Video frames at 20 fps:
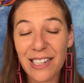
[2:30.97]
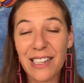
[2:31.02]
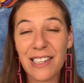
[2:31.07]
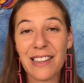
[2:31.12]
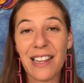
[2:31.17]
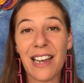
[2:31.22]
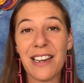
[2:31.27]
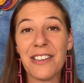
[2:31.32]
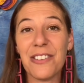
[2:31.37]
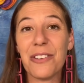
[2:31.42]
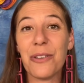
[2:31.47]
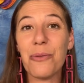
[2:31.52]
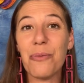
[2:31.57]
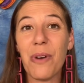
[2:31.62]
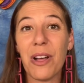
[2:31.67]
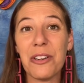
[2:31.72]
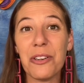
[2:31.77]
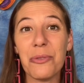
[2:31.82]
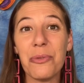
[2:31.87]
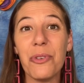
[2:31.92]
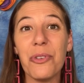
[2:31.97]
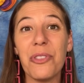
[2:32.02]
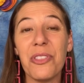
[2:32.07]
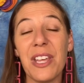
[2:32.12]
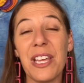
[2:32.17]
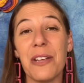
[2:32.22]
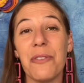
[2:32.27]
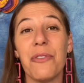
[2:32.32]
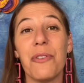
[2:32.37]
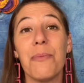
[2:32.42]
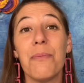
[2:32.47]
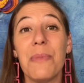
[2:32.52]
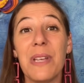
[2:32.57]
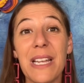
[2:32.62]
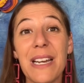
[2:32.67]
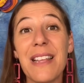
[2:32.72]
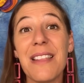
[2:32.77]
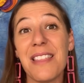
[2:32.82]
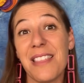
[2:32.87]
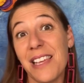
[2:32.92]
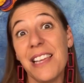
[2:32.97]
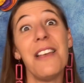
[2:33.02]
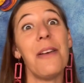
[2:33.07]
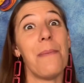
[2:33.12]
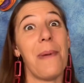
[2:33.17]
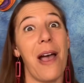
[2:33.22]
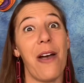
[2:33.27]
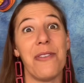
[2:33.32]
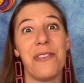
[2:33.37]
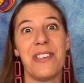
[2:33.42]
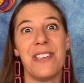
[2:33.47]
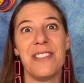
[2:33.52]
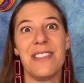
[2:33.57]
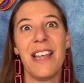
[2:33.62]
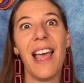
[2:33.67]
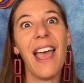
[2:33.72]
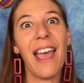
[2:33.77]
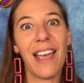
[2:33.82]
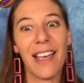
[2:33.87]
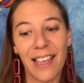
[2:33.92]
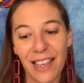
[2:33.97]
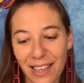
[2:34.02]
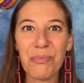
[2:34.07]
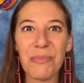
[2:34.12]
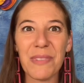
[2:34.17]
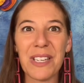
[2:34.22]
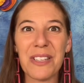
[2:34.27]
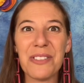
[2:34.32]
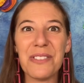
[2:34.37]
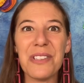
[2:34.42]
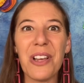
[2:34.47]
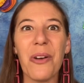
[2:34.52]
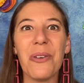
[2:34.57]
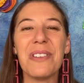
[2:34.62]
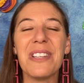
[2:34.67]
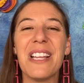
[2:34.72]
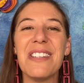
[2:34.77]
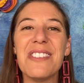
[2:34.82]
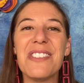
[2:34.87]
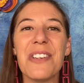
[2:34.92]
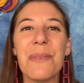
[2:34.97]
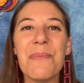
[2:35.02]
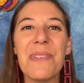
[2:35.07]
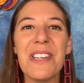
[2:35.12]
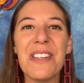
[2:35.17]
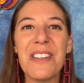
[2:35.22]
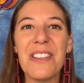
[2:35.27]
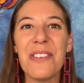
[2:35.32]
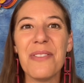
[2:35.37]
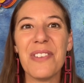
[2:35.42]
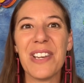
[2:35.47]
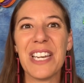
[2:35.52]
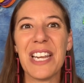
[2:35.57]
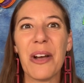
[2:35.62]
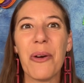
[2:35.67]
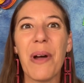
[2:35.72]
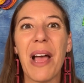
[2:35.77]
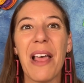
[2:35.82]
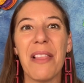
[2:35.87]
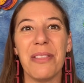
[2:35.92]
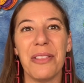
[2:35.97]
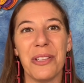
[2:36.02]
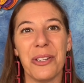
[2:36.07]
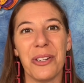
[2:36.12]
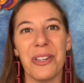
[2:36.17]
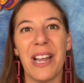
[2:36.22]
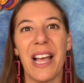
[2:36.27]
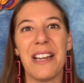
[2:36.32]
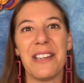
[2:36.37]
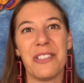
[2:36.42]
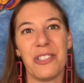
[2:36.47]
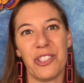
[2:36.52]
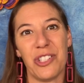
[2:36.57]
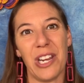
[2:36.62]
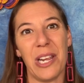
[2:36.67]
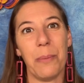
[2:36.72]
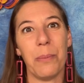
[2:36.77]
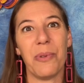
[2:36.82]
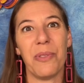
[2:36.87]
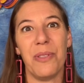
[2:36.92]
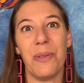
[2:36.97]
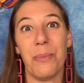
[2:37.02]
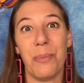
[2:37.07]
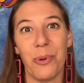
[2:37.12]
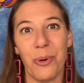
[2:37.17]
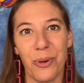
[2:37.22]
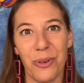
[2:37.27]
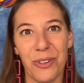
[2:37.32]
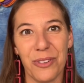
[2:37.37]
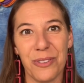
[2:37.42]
That is a wonderful thing for me to think about today. So let's jump into the video and learn how to shape the bowl.